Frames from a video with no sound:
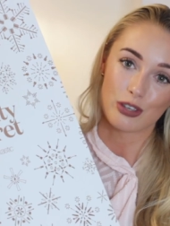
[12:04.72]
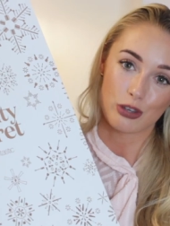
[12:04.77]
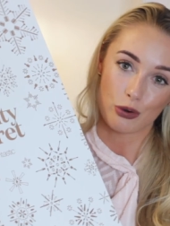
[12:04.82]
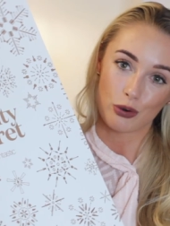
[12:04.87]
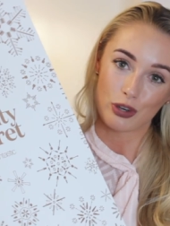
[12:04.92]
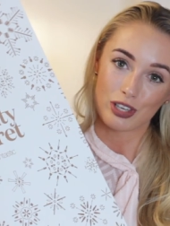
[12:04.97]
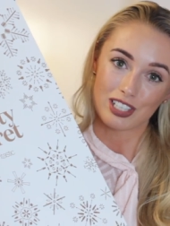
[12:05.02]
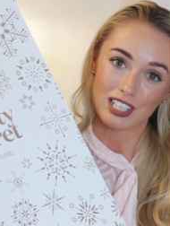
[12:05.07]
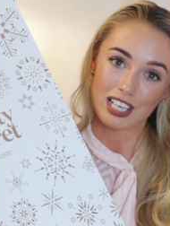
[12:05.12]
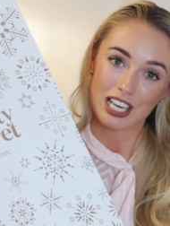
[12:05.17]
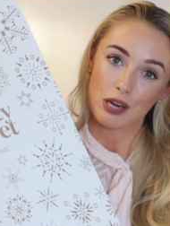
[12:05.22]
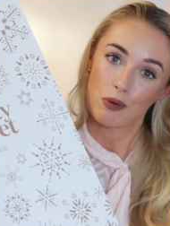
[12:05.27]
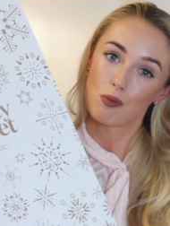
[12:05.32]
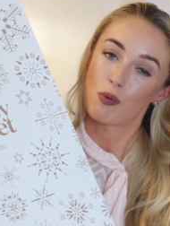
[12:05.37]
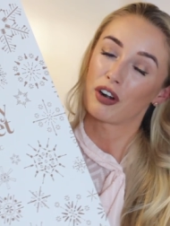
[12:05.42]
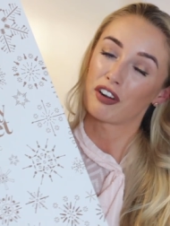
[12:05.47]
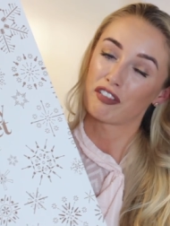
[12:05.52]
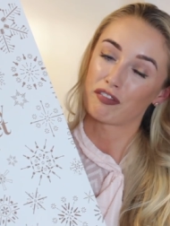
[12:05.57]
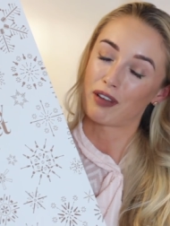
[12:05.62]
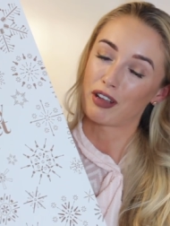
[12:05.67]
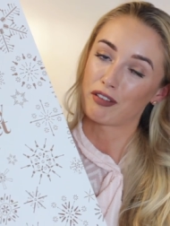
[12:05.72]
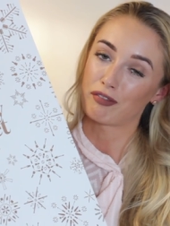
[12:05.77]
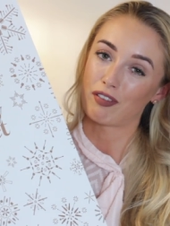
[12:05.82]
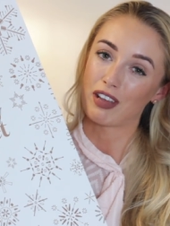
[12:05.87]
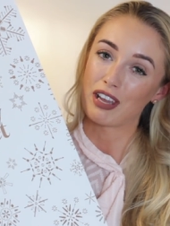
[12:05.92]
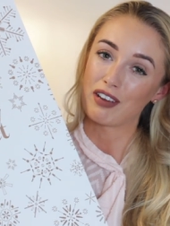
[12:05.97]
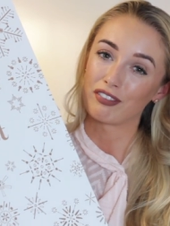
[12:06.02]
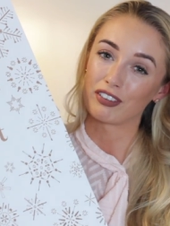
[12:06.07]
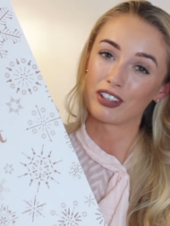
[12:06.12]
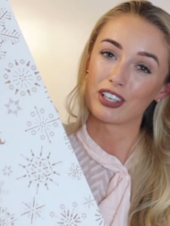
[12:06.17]
notoriously one of my
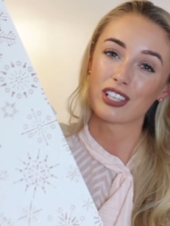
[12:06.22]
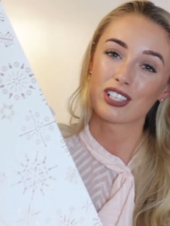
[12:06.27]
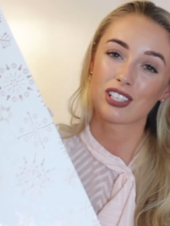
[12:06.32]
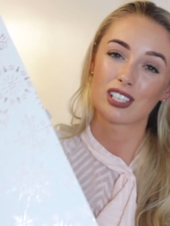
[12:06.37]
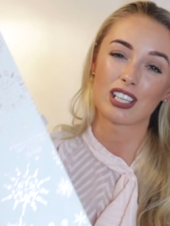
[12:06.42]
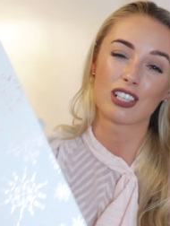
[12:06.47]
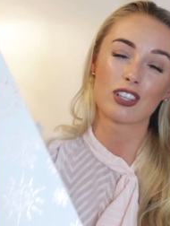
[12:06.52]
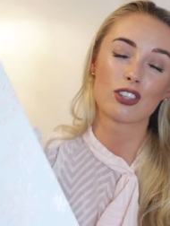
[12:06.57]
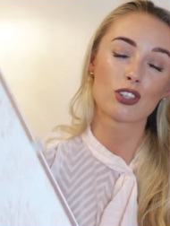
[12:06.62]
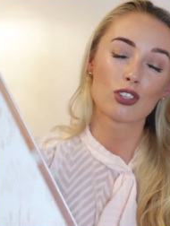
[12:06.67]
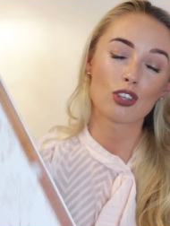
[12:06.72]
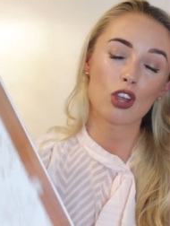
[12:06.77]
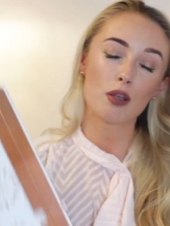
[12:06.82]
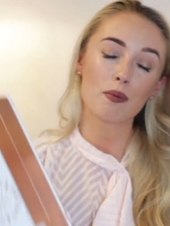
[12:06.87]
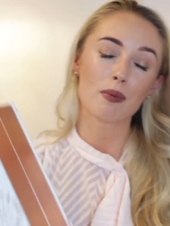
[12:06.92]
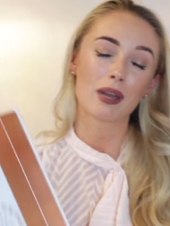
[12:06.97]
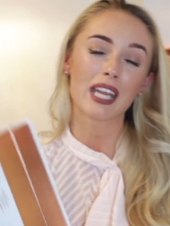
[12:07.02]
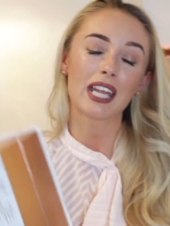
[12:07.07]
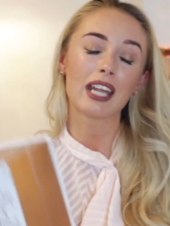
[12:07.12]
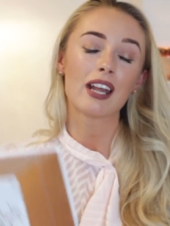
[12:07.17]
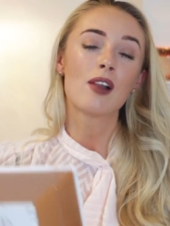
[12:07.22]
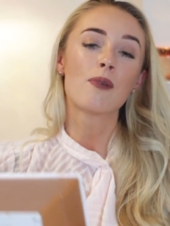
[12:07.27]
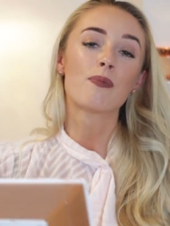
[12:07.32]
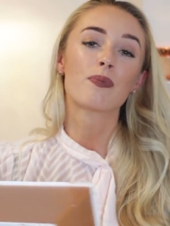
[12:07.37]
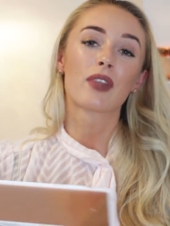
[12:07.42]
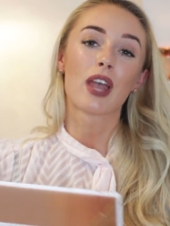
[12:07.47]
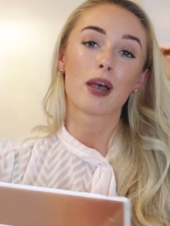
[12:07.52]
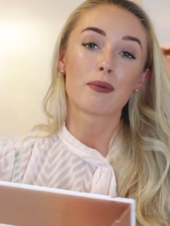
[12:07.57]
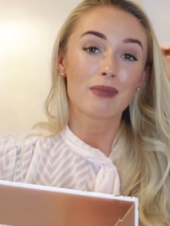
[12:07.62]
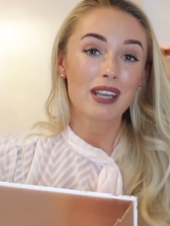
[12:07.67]
favourites, and so many
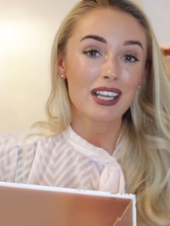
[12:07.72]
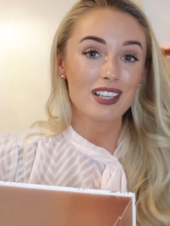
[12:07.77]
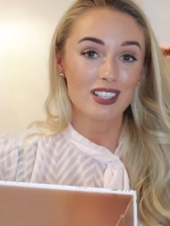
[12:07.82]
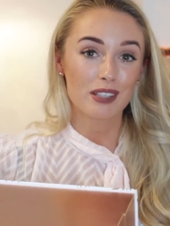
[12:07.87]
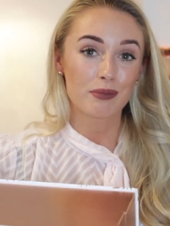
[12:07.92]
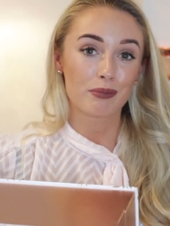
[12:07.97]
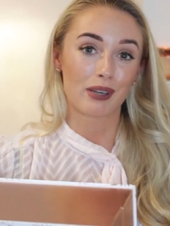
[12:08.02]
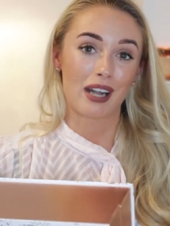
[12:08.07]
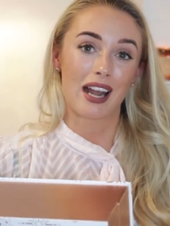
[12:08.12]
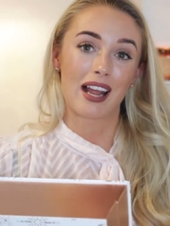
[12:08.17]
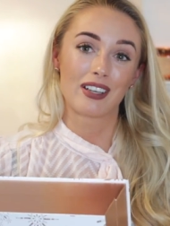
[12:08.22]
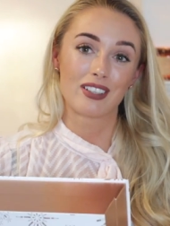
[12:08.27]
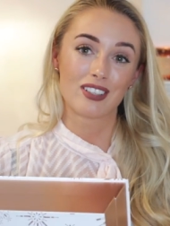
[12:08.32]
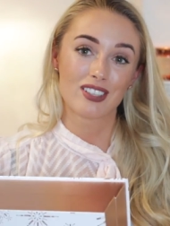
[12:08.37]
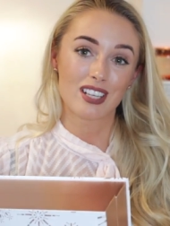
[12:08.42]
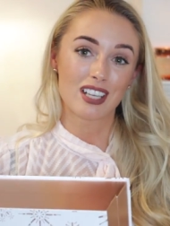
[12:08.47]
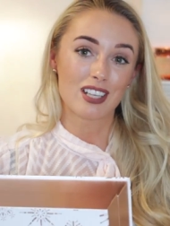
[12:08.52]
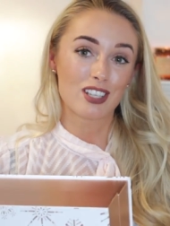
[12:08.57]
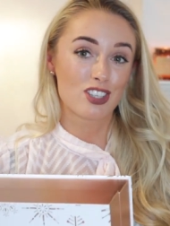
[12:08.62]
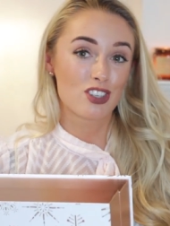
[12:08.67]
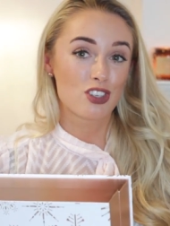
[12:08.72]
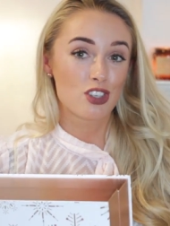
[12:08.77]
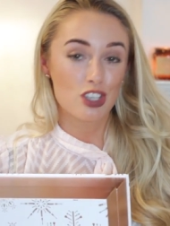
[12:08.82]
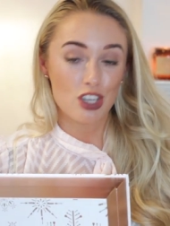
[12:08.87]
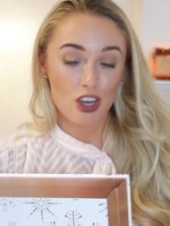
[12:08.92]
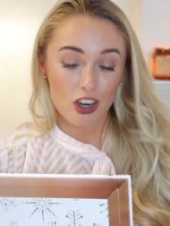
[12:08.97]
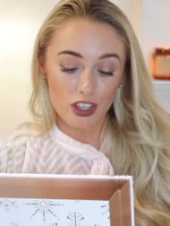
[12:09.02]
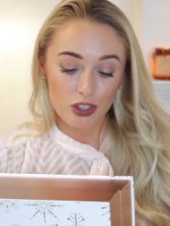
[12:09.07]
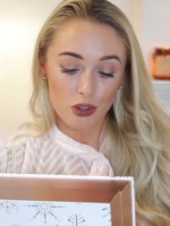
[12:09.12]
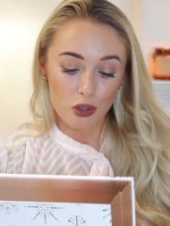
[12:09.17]
amazing brands. It's
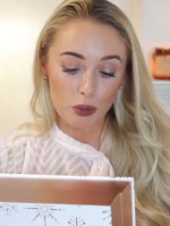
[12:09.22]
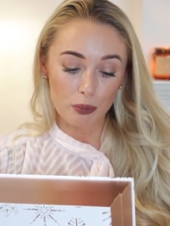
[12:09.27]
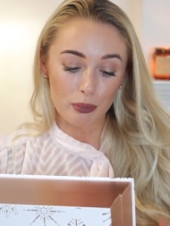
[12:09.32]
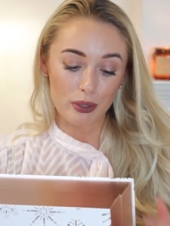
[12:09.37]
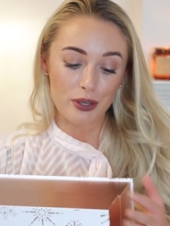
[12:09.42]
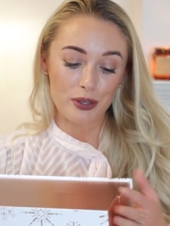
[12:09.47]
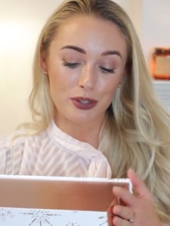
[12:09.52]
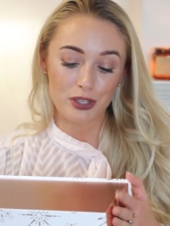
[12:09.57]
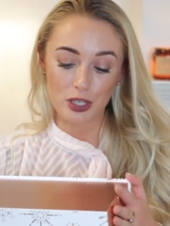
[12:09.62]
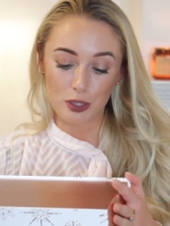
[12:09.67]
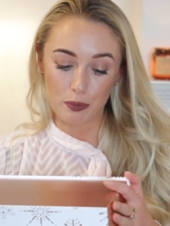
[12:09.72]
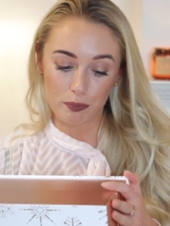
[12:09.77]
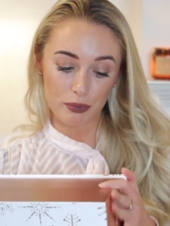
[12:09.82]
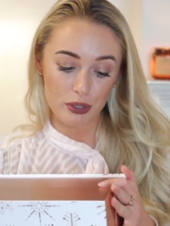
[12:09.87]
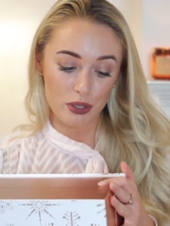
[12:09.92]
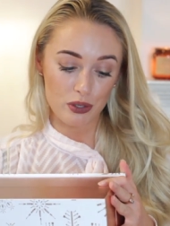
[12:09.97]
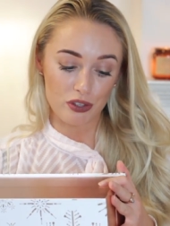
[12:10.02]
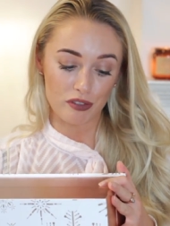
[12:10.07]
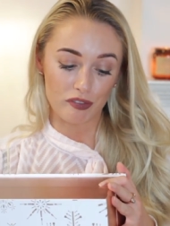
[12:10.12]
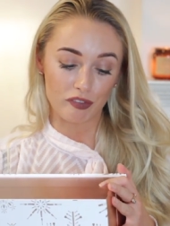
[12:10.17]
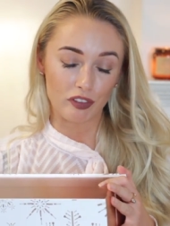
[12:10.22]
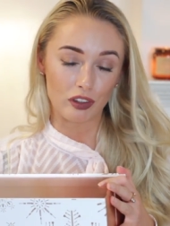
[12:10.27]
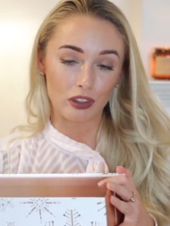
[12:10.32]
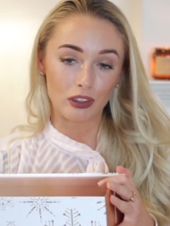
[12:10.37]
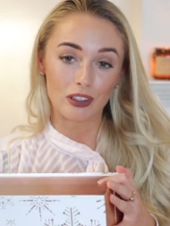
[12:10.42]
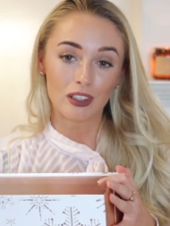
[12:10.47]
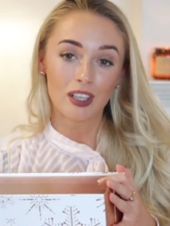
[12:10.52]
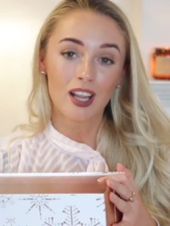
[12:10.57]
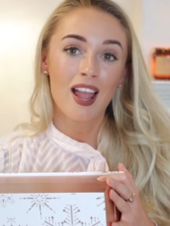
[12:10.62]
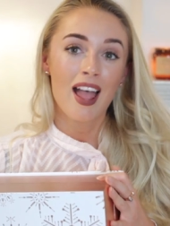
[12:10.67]
ginormous, it's
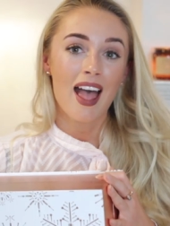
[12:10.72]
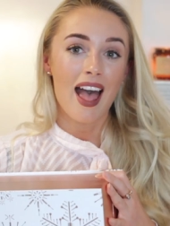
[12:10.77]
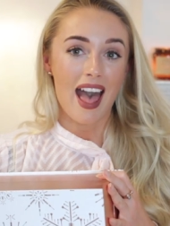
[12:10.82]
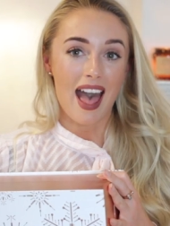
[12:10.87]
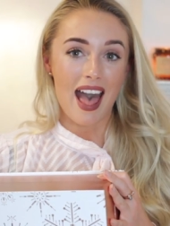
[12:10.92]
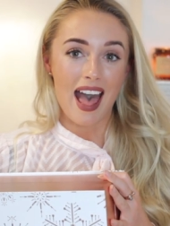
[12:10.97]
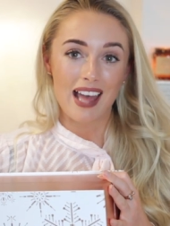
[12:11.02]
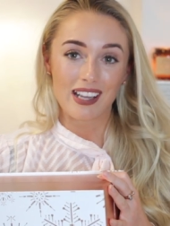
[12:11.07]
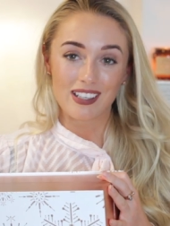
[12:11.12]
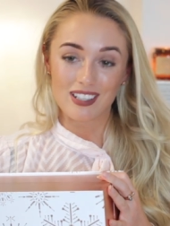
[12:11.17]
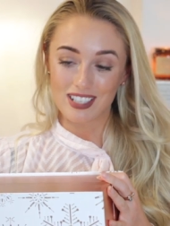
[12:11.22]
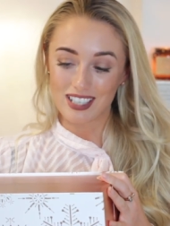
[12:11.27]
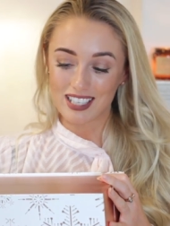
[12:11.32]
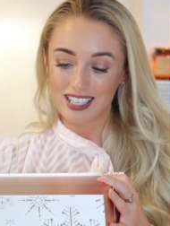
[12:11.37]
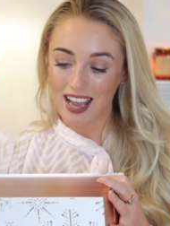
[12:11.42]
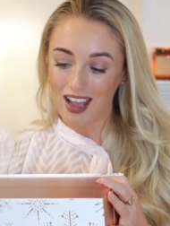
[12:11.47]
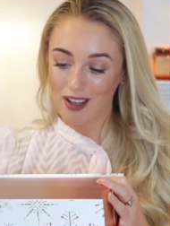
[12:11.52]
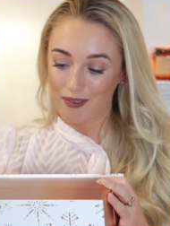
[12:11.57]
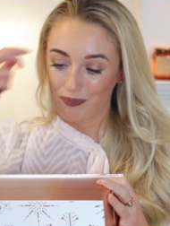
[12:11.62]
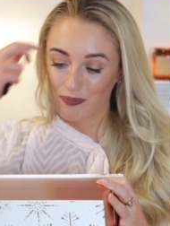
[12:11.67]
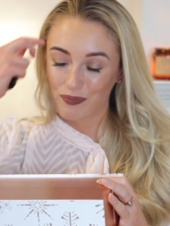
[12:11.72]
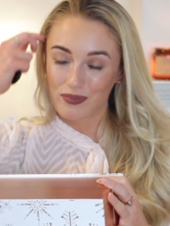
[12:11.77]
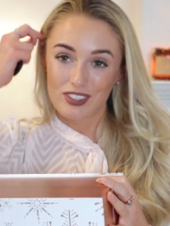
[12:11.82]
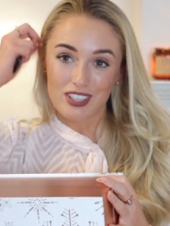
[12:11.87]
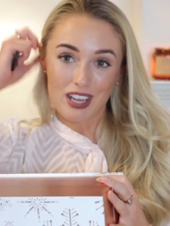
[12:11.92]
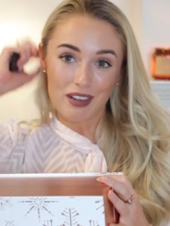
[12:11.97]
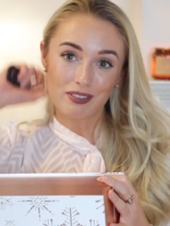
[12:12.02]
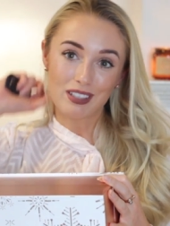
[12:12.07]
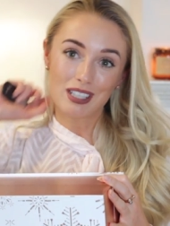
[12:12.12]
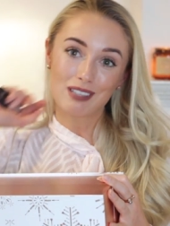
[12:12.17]
beautiful, and yeah,
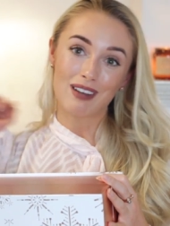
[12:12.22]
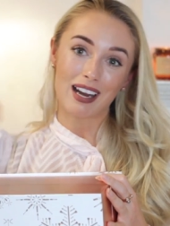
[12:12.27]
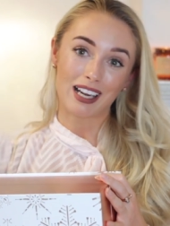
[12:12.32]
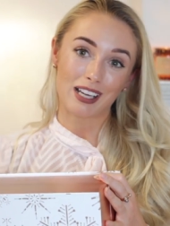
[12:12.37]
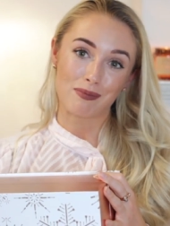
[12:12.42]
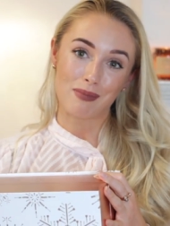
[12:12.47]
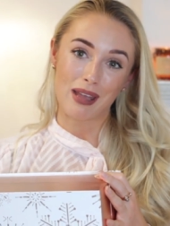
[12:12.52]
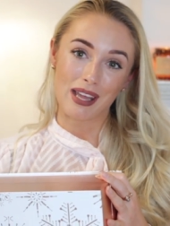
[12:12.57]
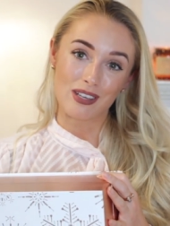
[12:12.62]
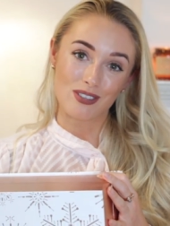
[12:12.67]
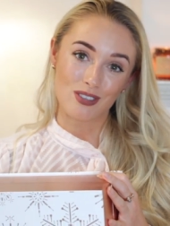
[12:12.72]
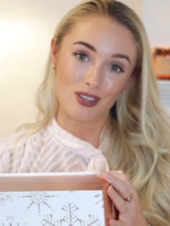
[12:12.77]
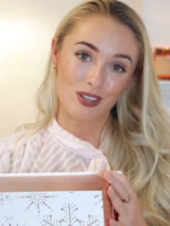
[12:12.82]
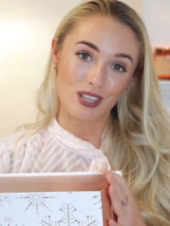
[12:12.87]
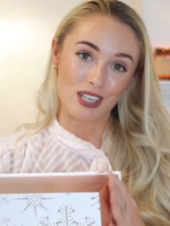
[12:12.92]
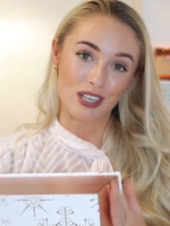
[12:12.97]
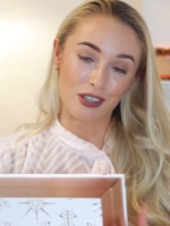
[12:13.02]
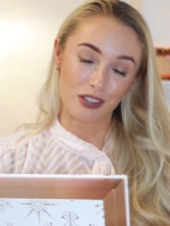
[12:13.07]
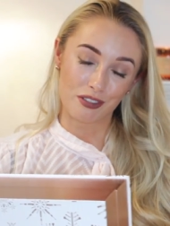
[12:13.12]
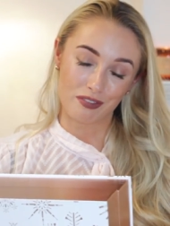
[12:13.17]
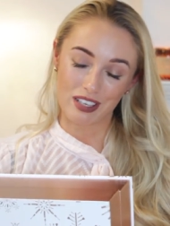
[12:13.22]
definitely recommend the Look